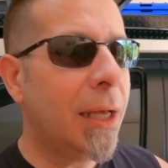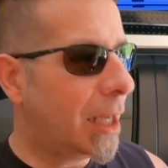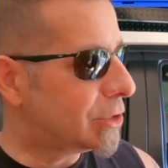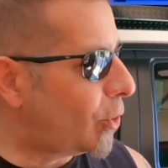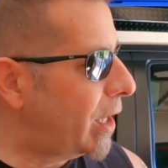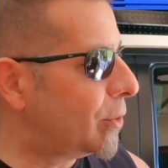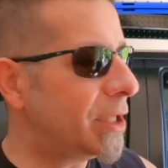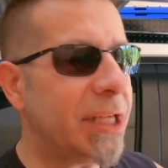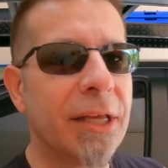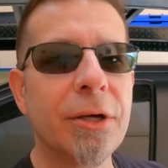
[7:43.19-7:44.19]
a
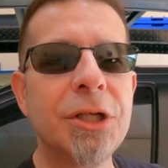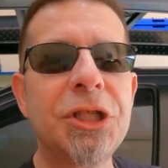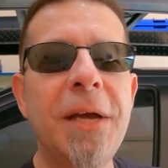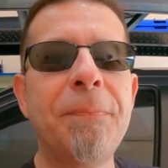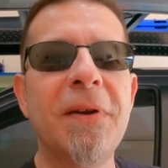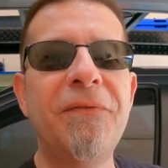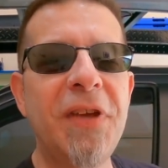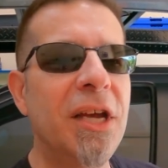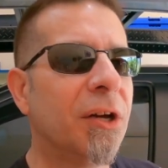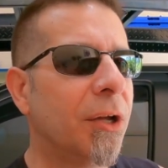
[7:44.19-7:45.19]
Toyota dealership and
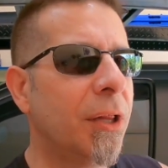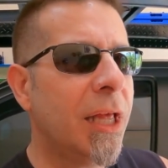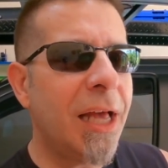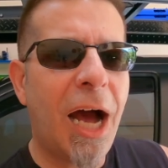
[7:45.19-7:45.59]
feel